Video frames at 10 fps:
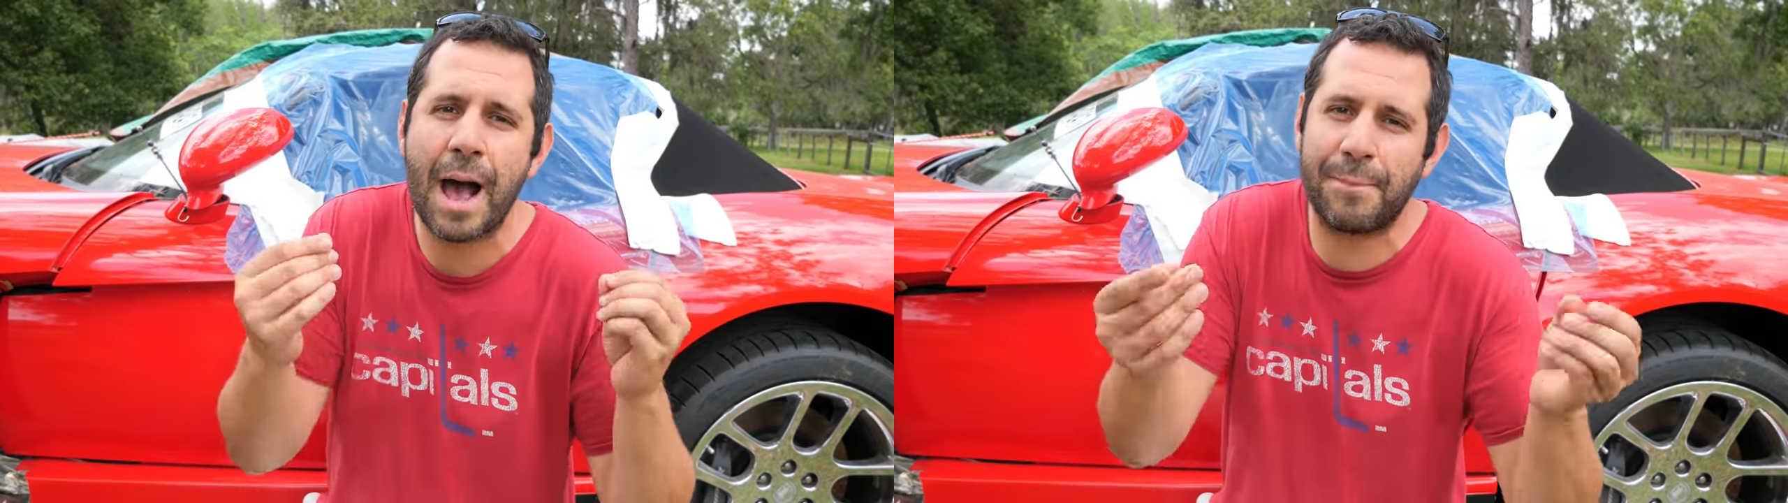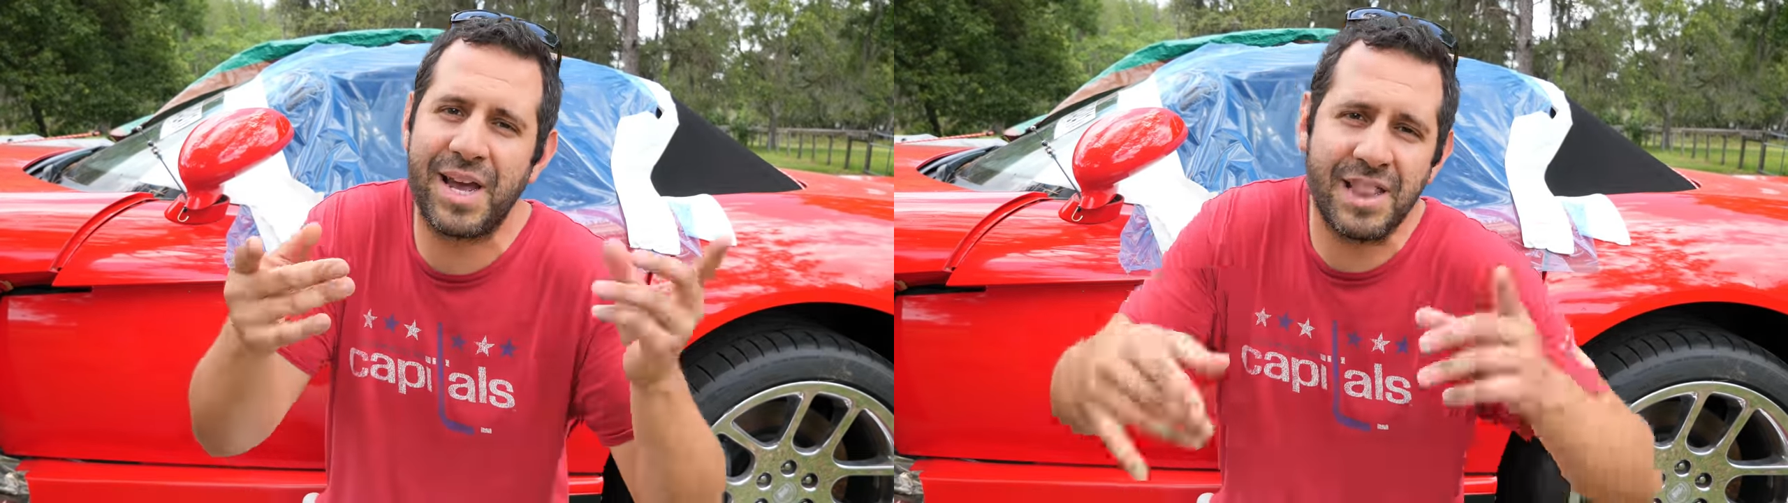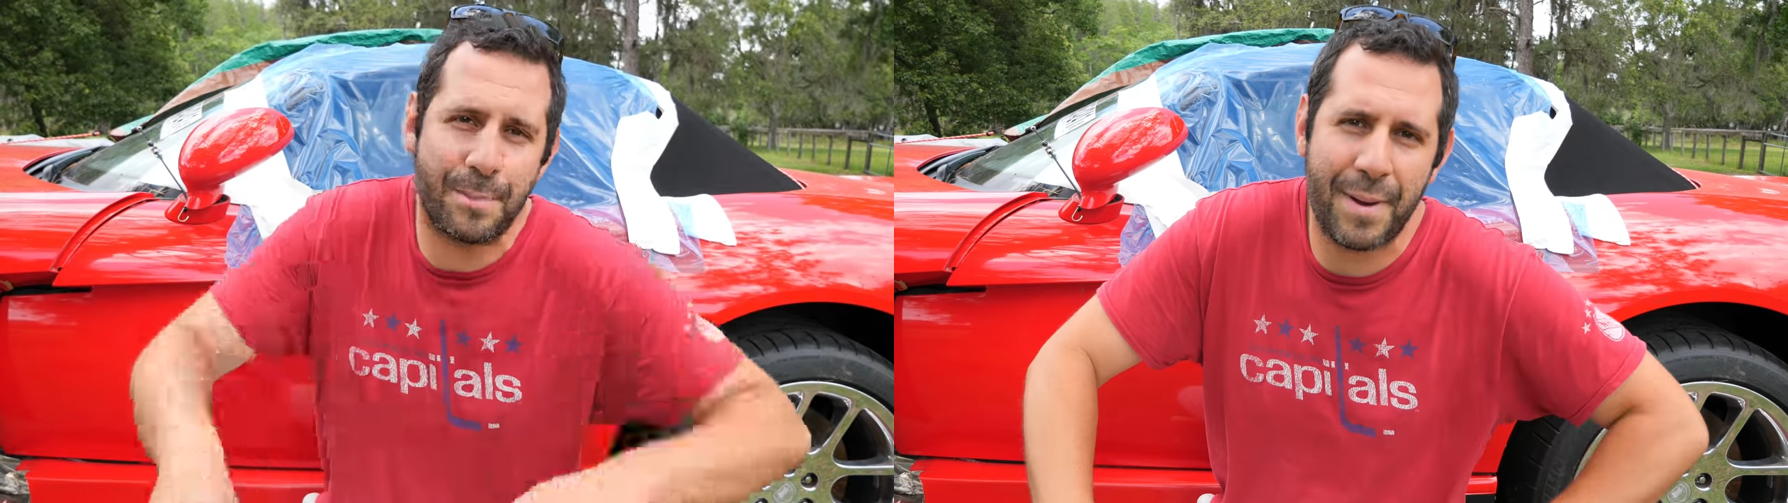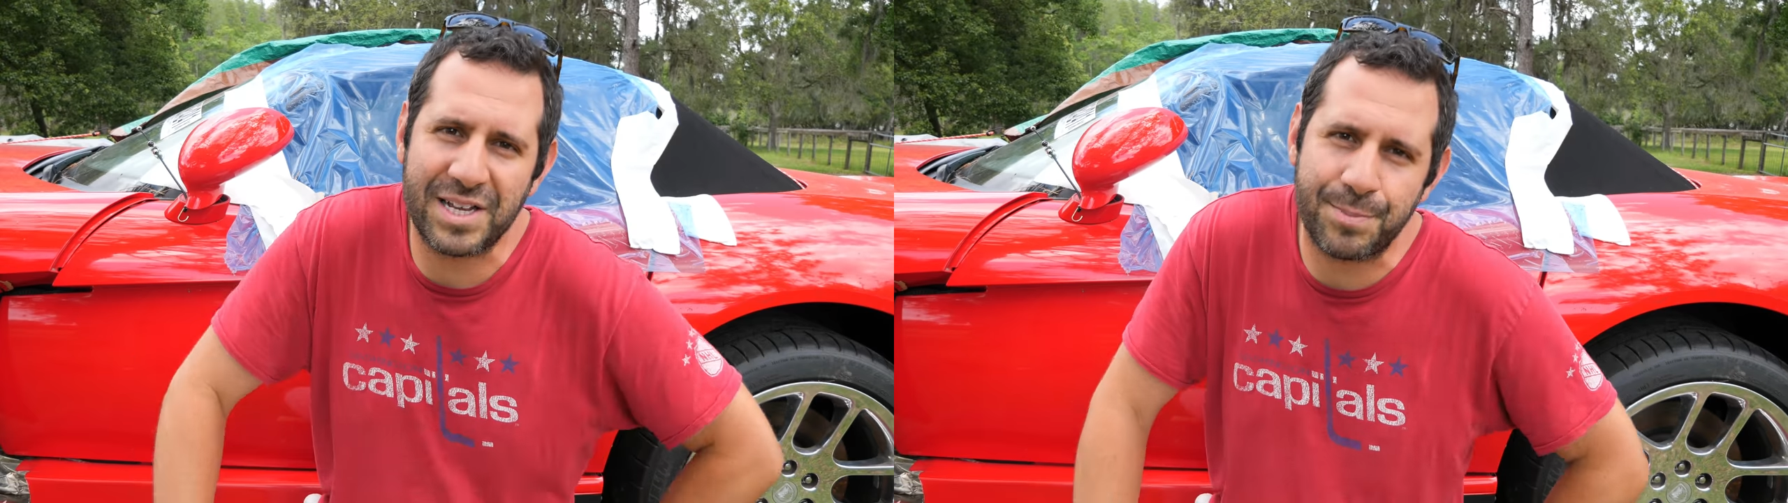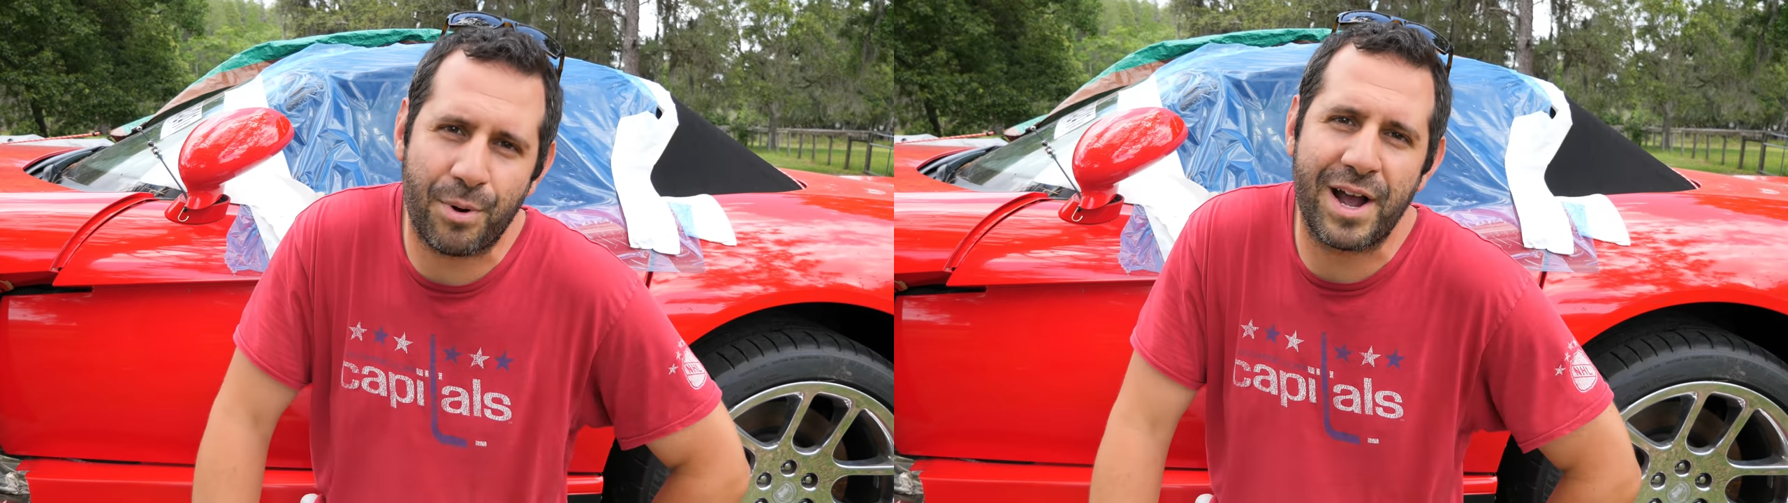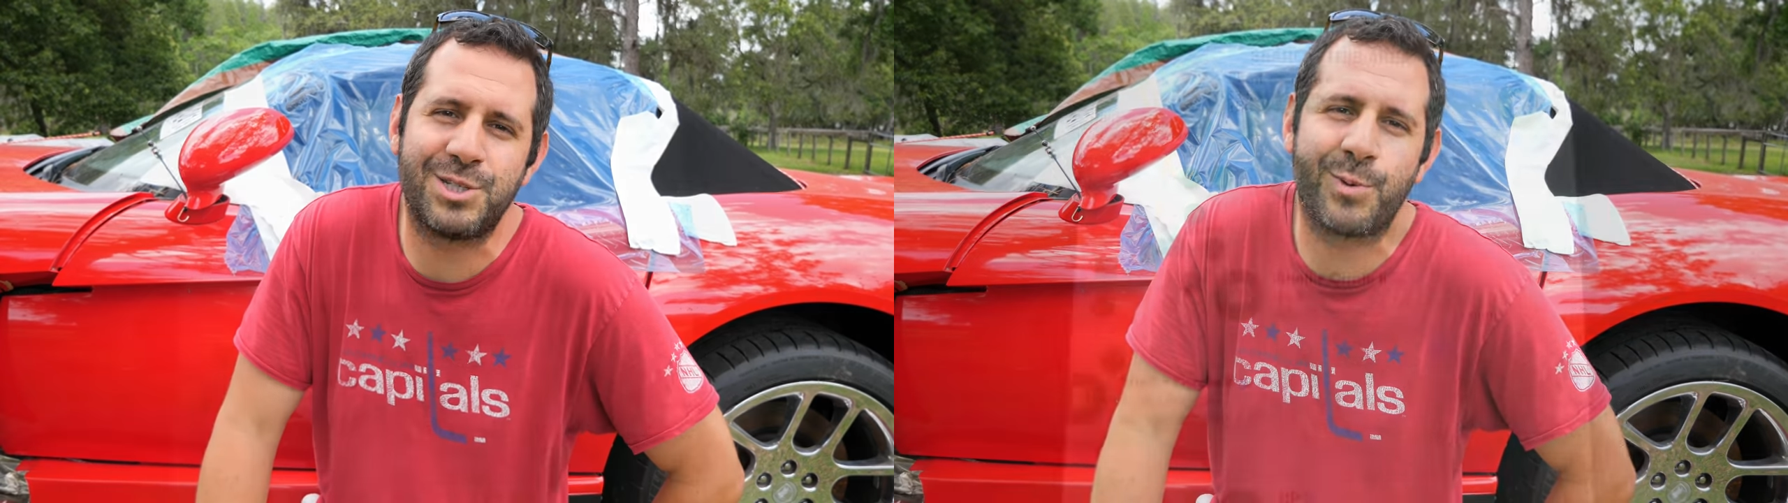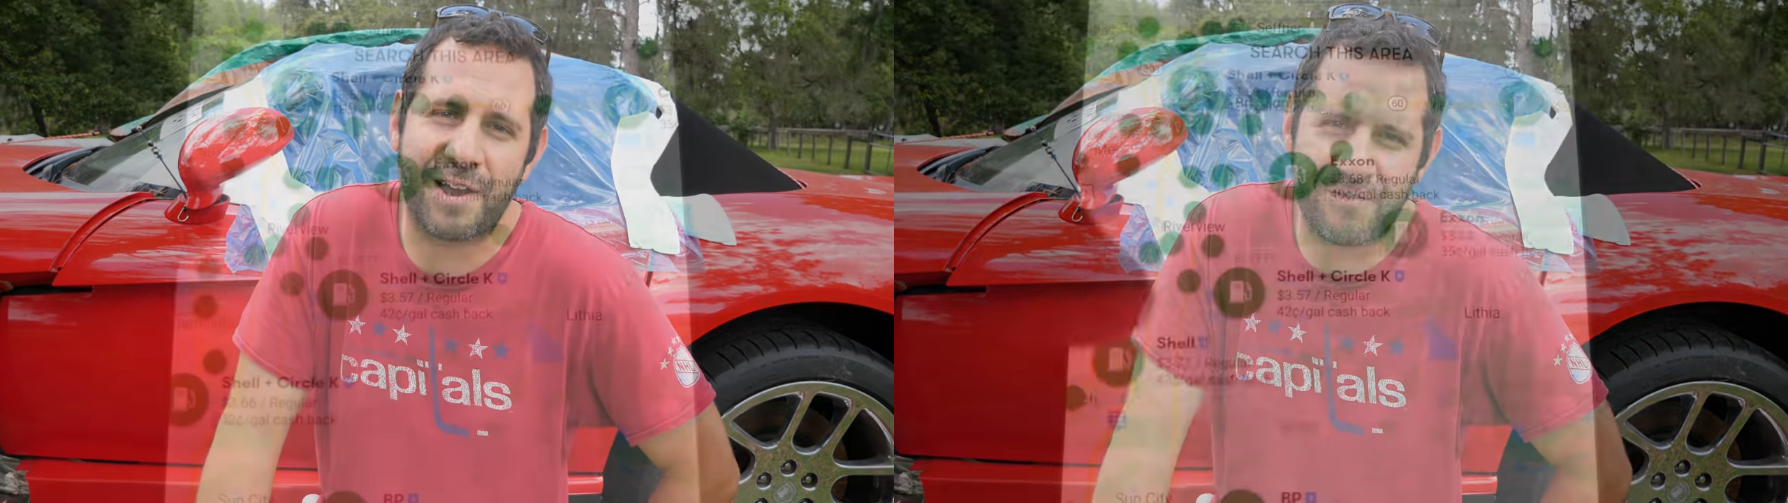I'm getting the best price when